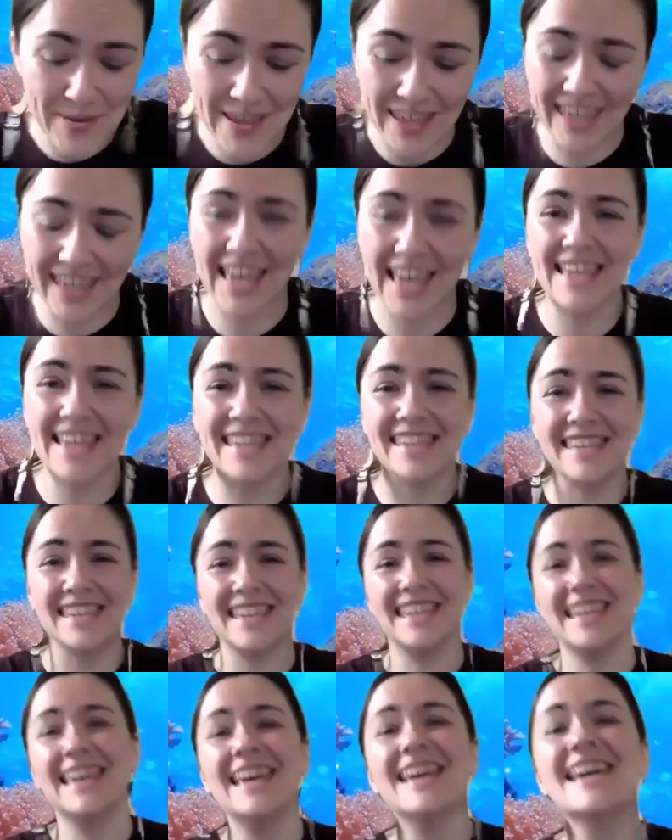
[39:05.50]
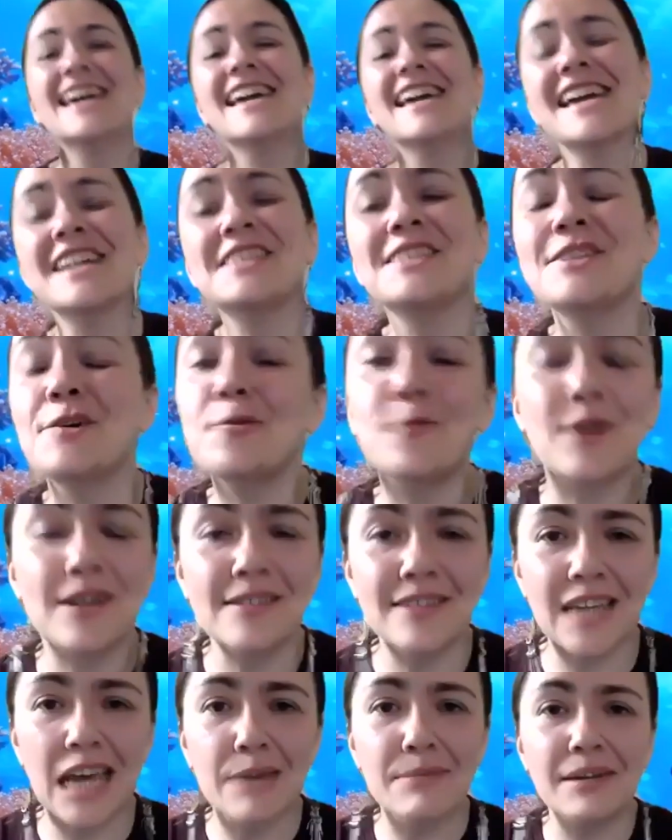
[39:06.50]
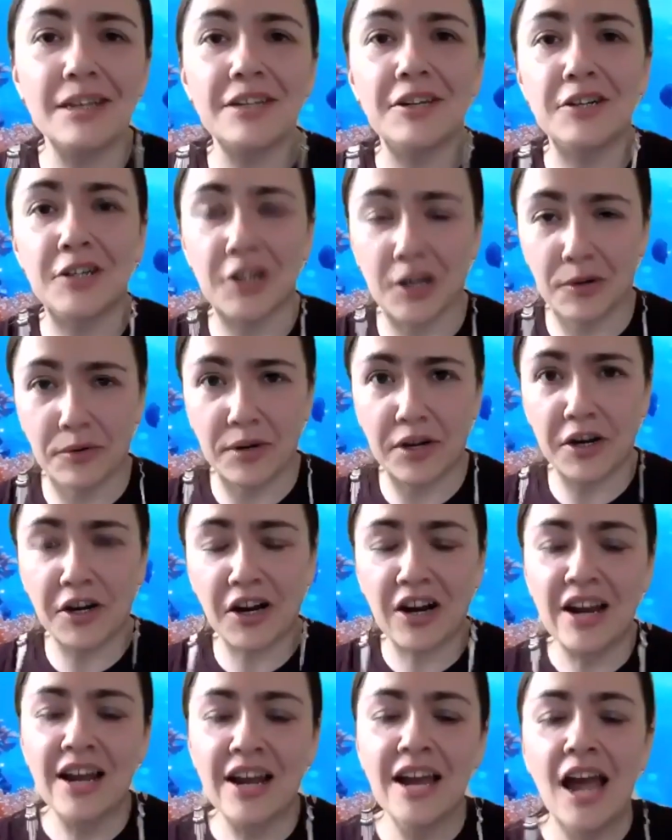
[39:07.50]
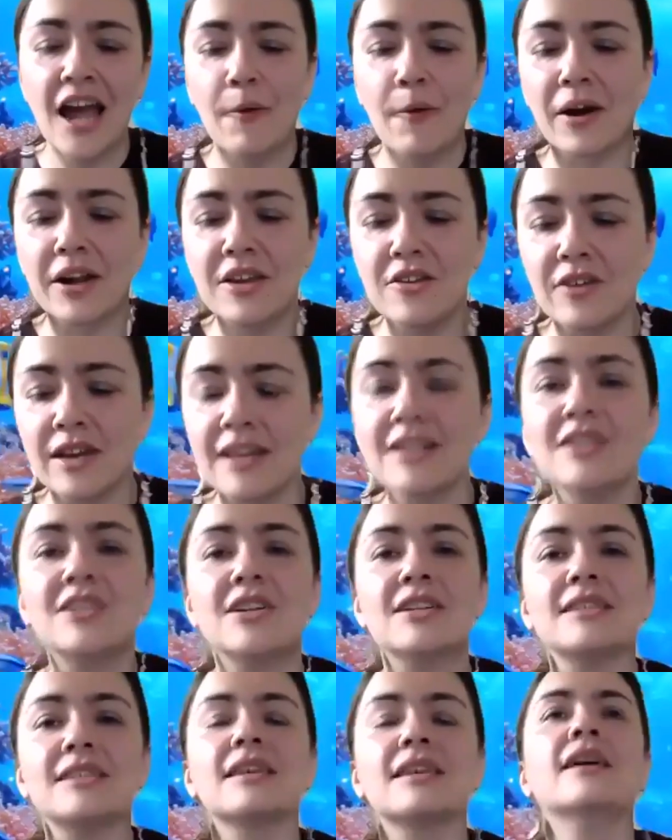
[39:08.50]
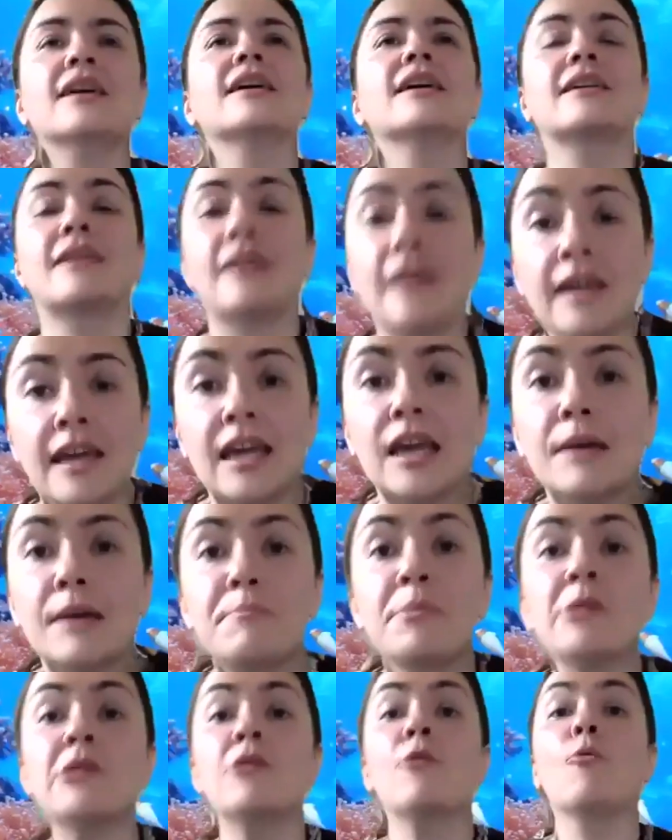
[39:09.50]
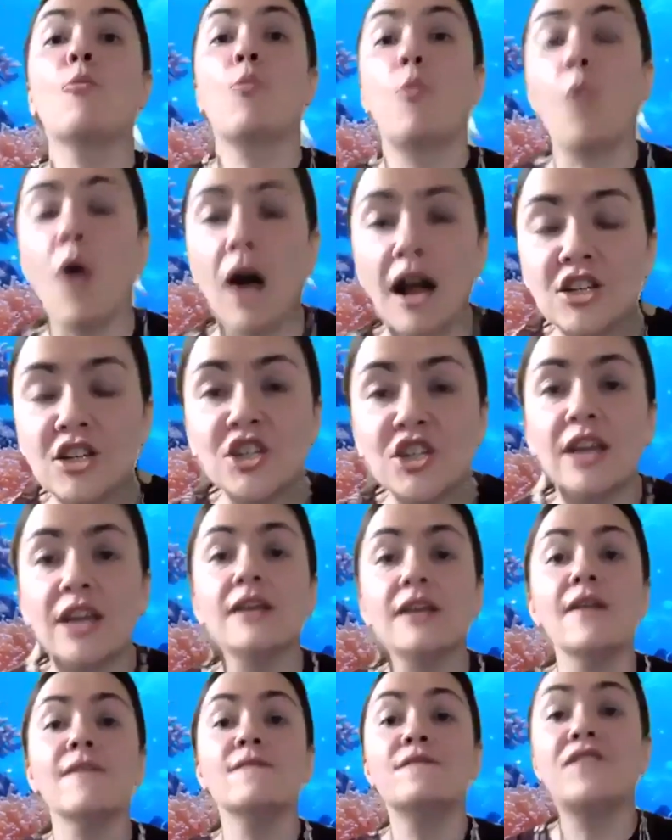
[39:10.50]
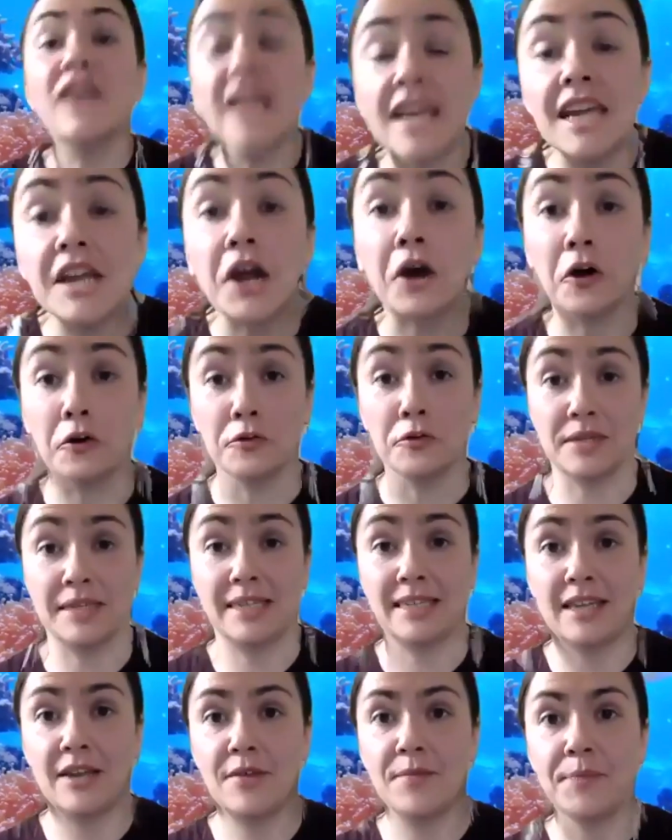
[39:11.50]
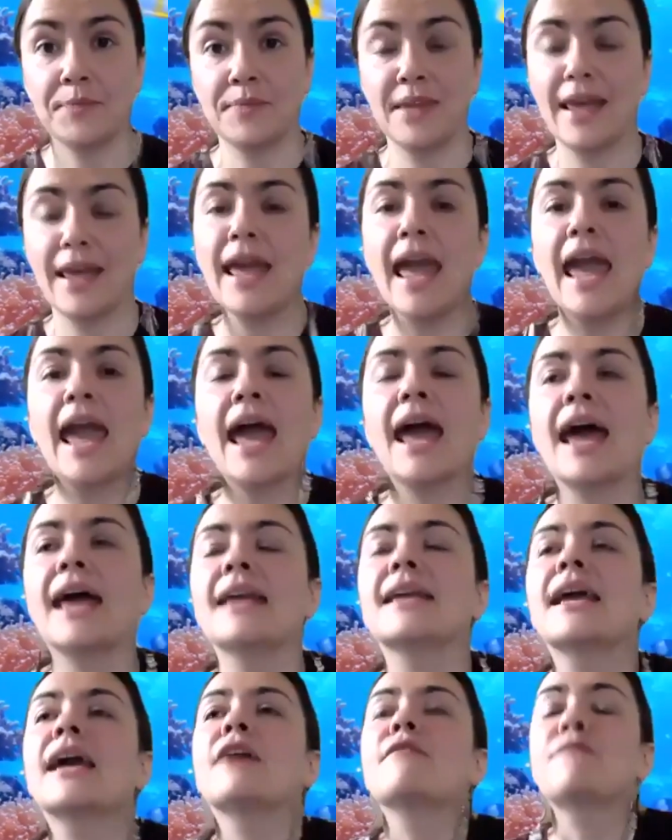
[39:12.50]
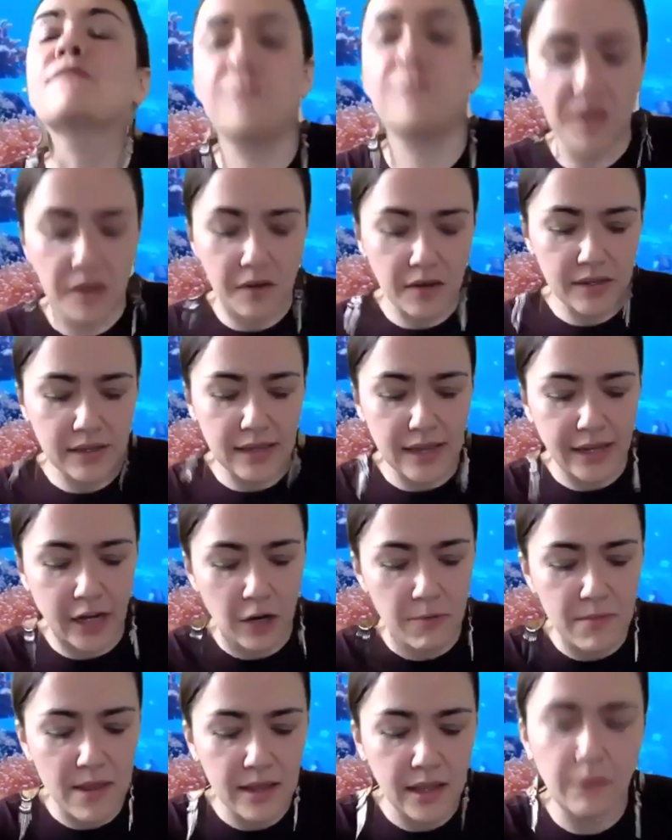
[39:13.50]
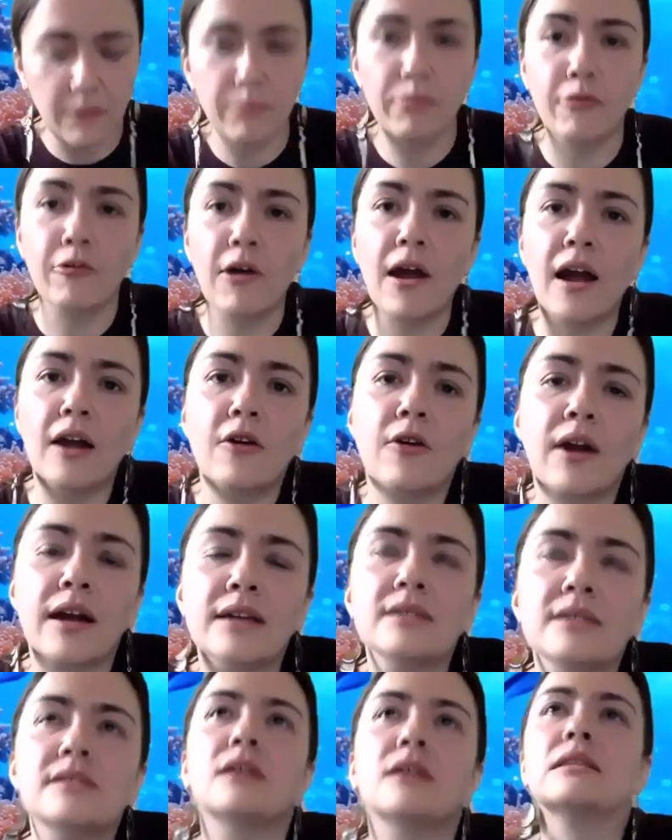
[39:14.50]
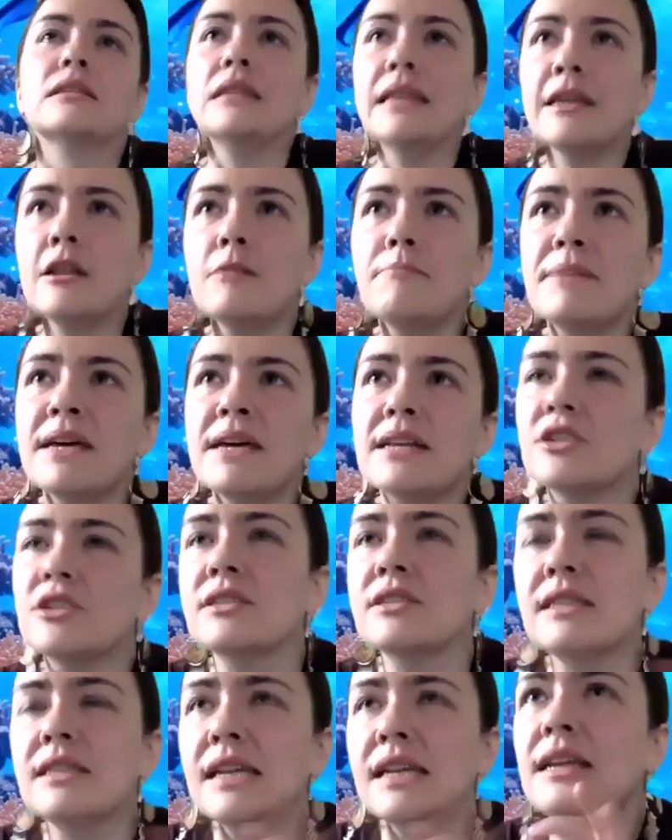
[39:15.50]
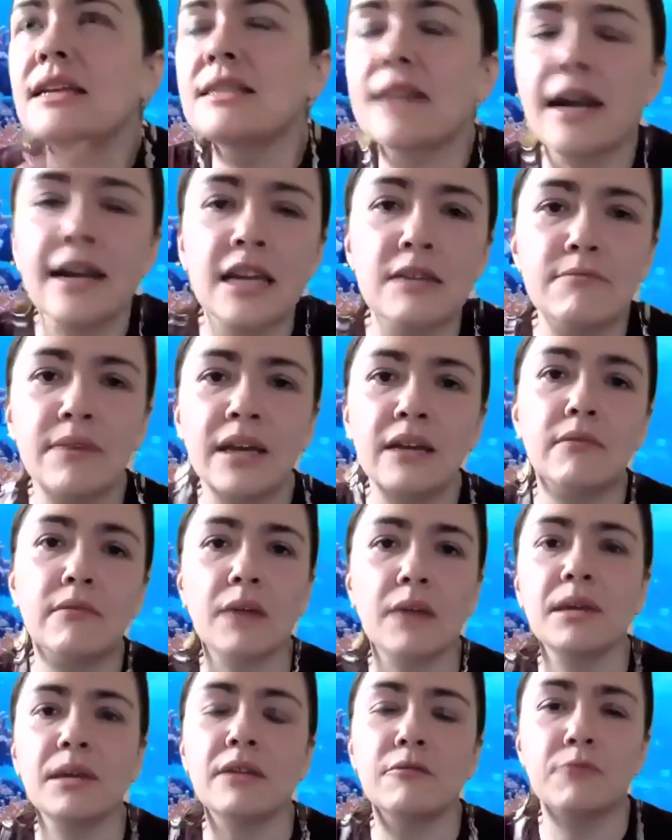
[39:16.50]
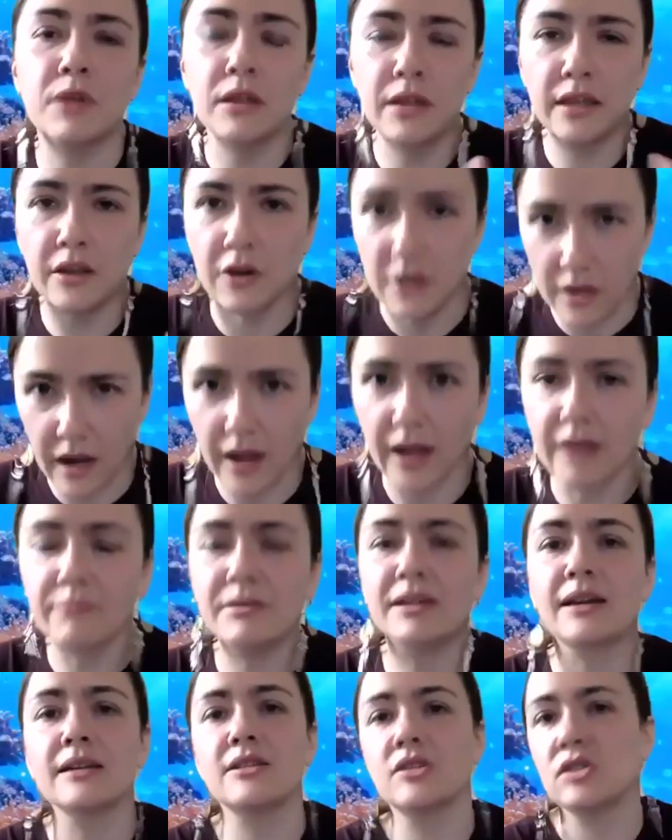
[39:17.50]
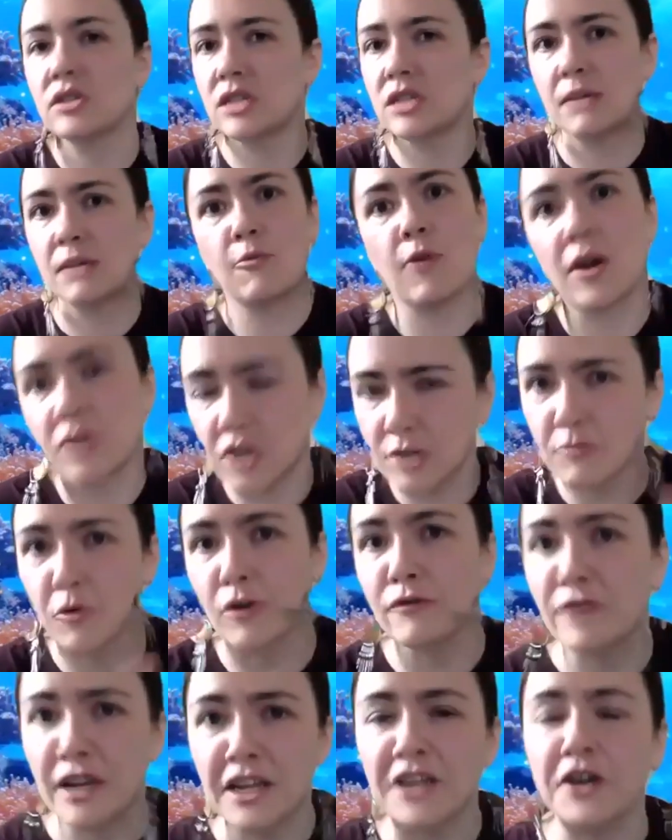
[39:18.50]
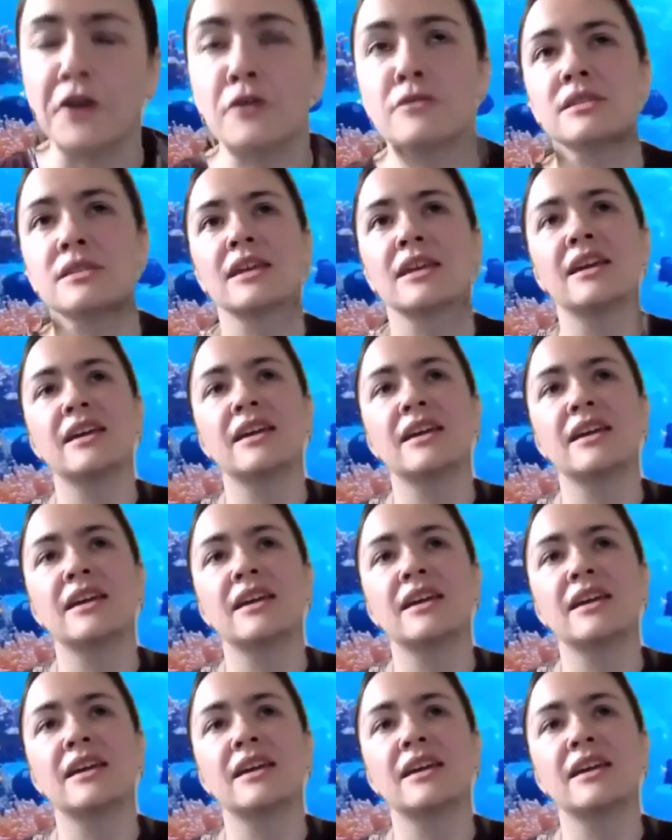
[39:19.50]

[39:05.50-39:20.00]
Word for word: because it's the one time in your career where you can just keep watching videos and it feels like you're making progress a little bit, just a teeny tiny bit. I mean, really, you're not because you just keep watching more videos.